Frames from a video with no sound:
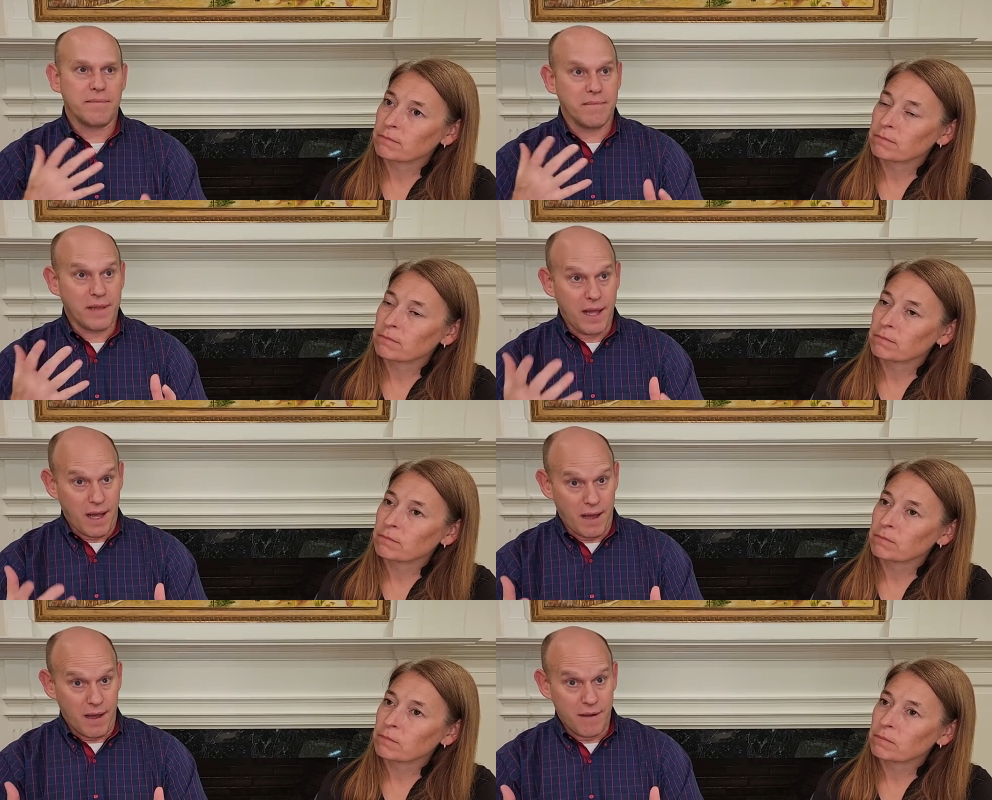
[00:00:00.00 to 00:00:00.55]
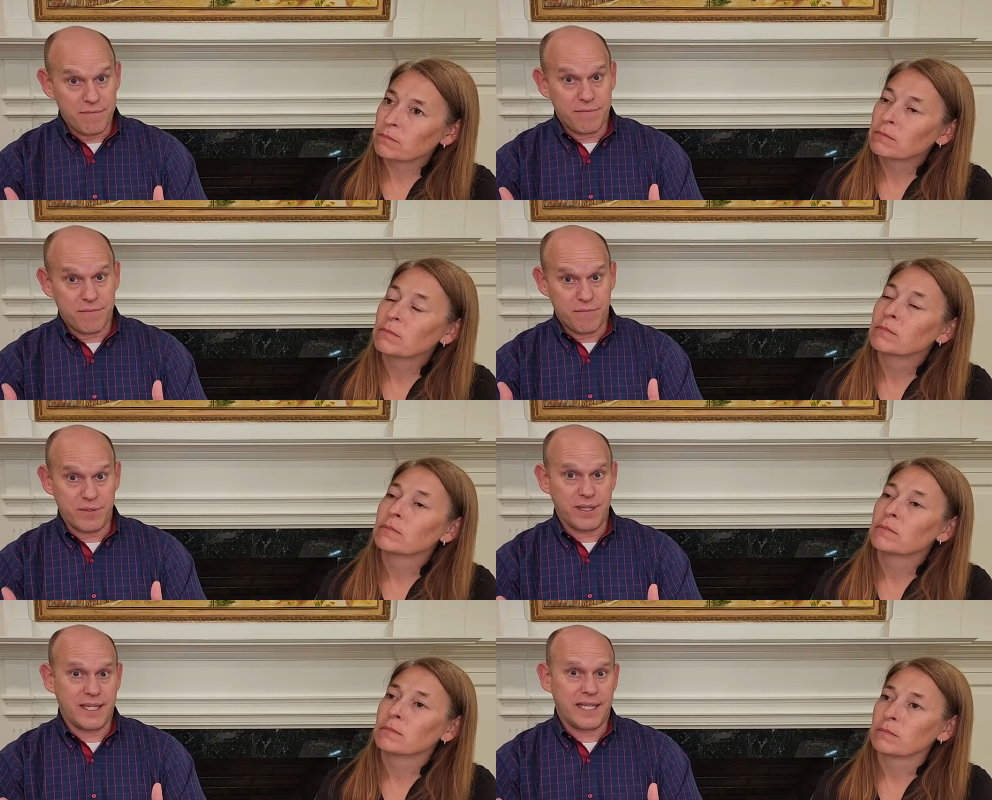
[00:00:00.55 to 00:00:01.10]
Speaker 1: love
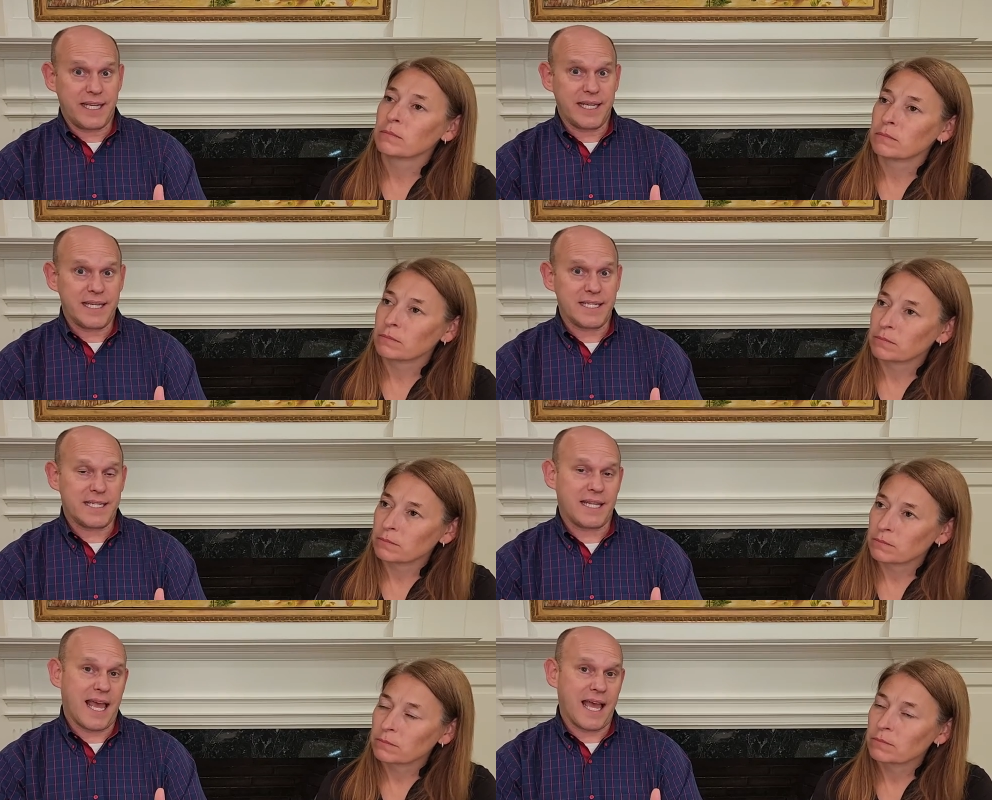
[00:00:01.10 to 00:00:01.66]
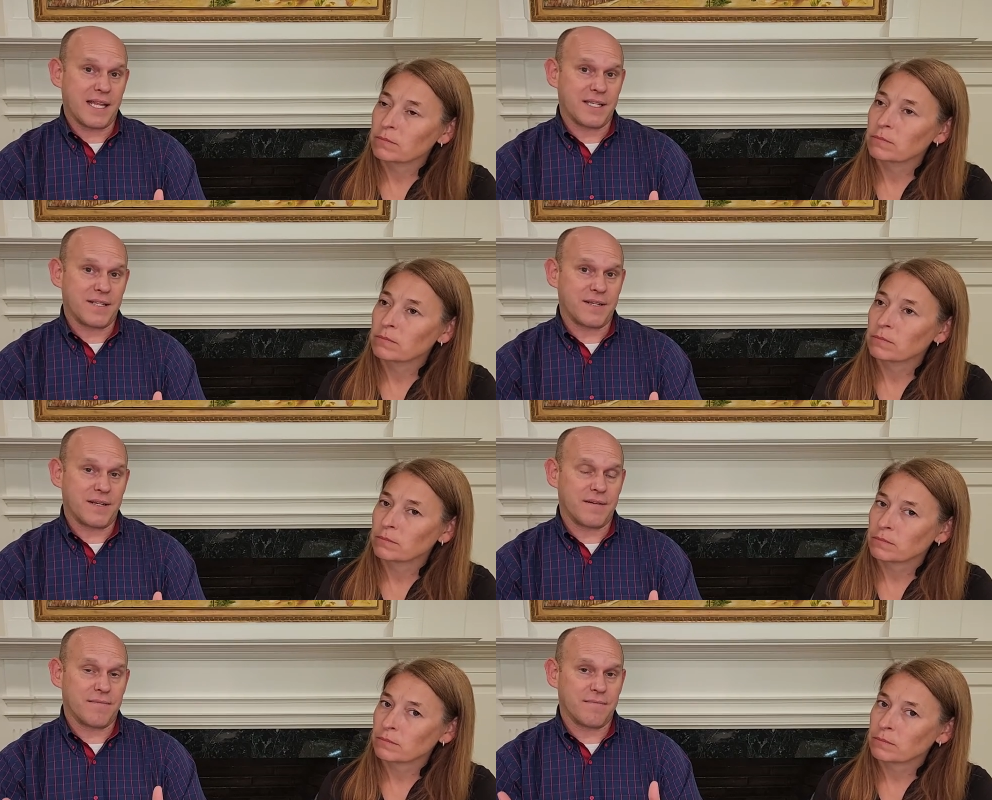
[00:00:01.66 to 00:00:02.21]
really is the
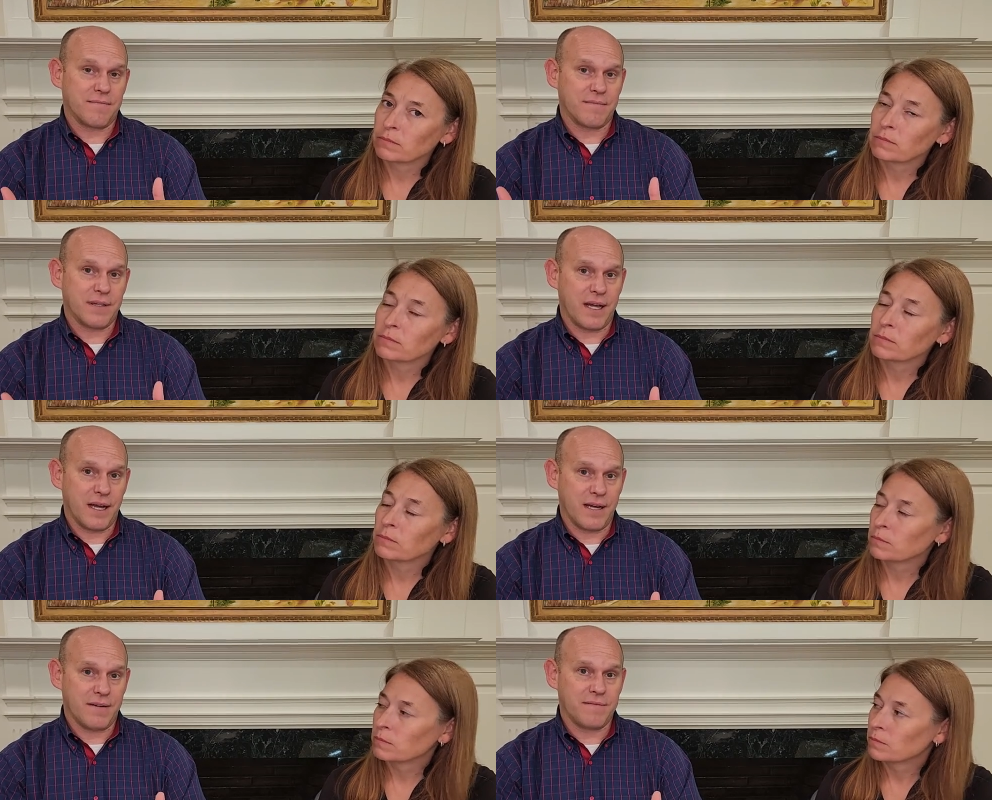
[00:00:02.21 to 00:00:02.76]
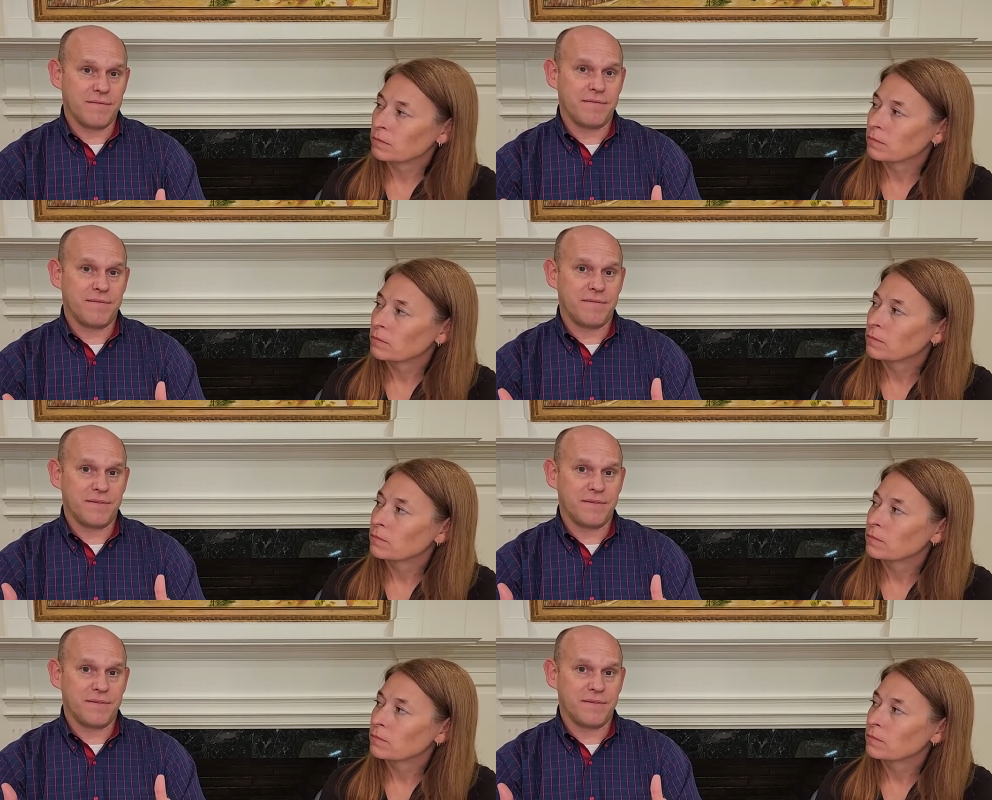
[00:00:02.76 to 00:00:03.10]
answer? love